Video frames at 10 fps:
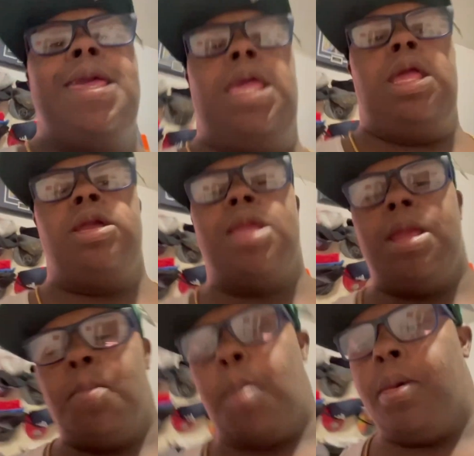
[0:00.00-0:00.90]
And
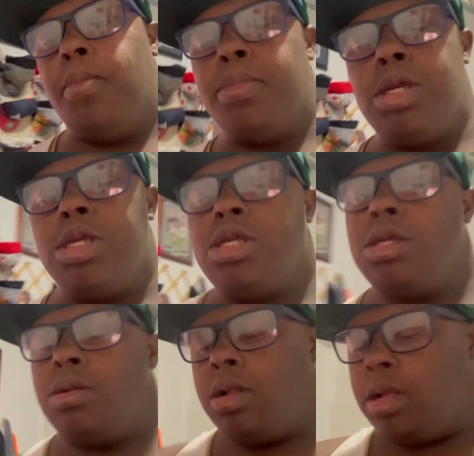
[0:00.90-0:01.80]
then I'm on my
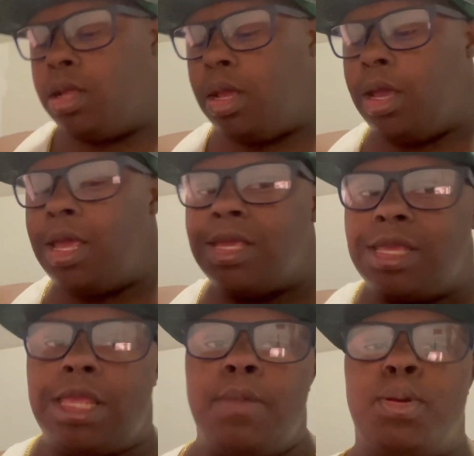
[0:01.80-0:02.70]
merch, and the,
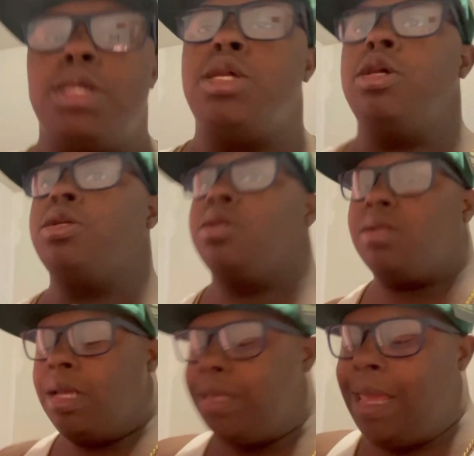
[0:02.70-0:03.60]
the pictures,
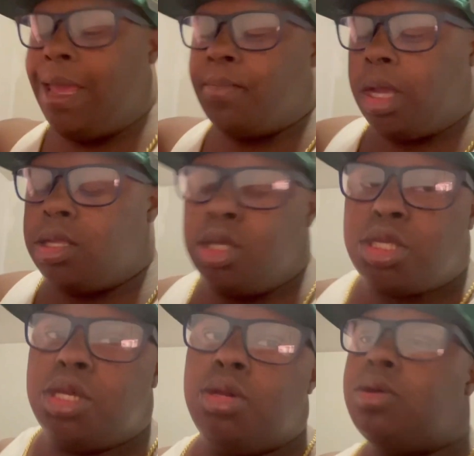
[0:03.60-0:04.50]
and like that, my
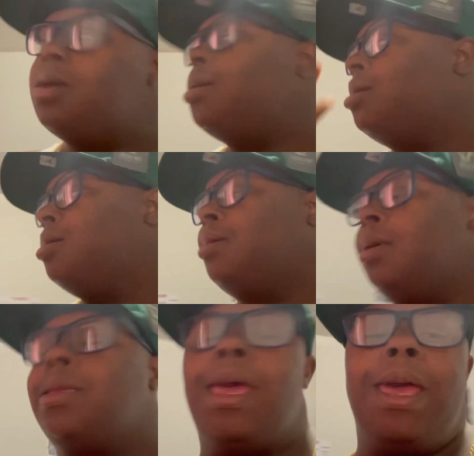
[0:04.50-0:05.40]
YouTube, and
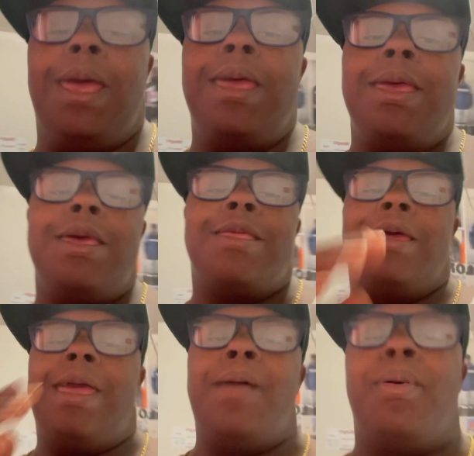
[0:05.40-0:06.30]
like that, so
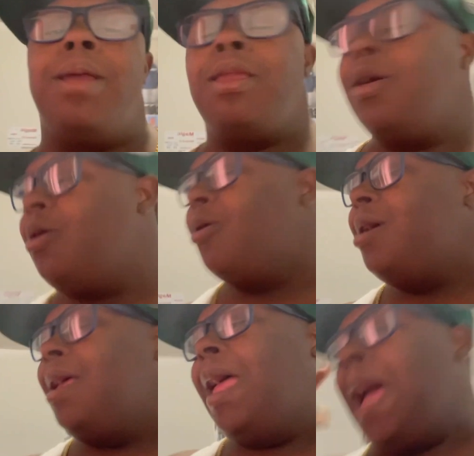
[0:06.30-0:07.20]
everybody know.
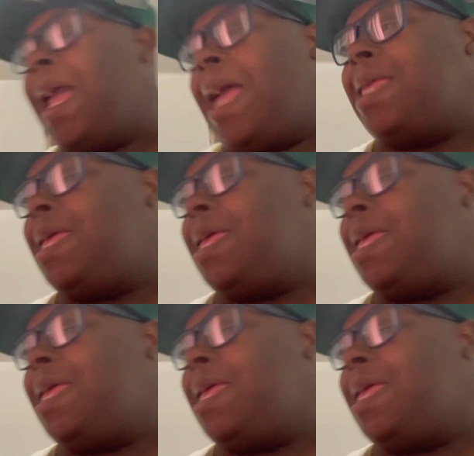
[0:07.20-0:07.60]
I got